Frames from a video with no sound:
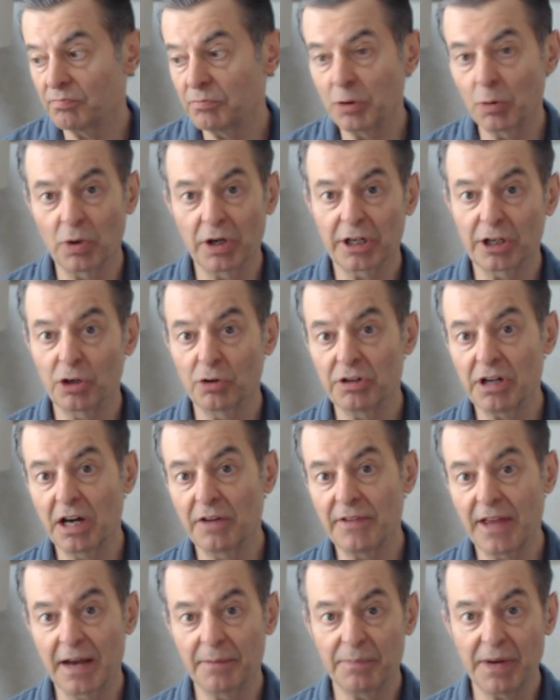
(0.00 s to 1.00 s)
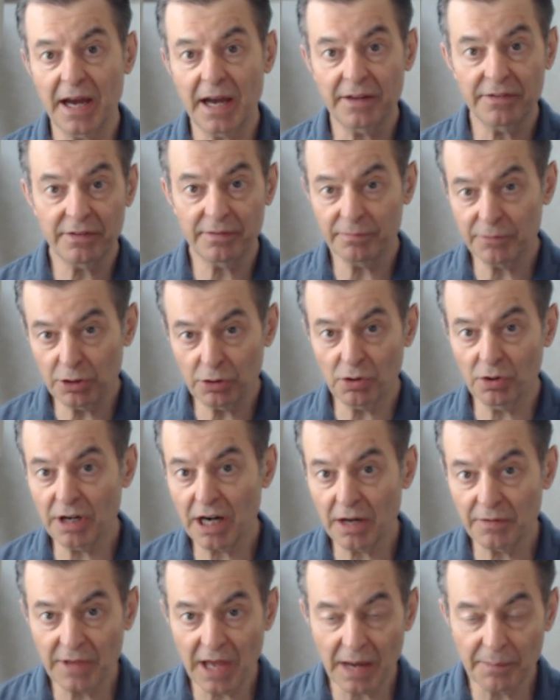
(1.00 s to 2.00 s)
If you want to go down that path, you go
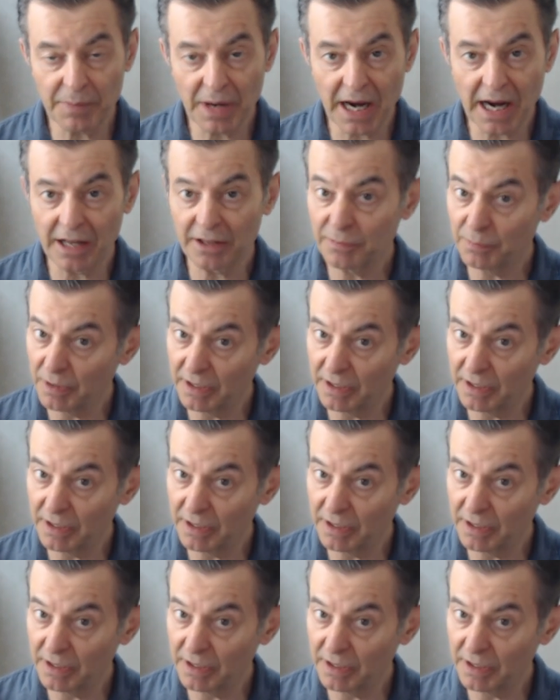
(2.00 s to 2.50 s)
down that path.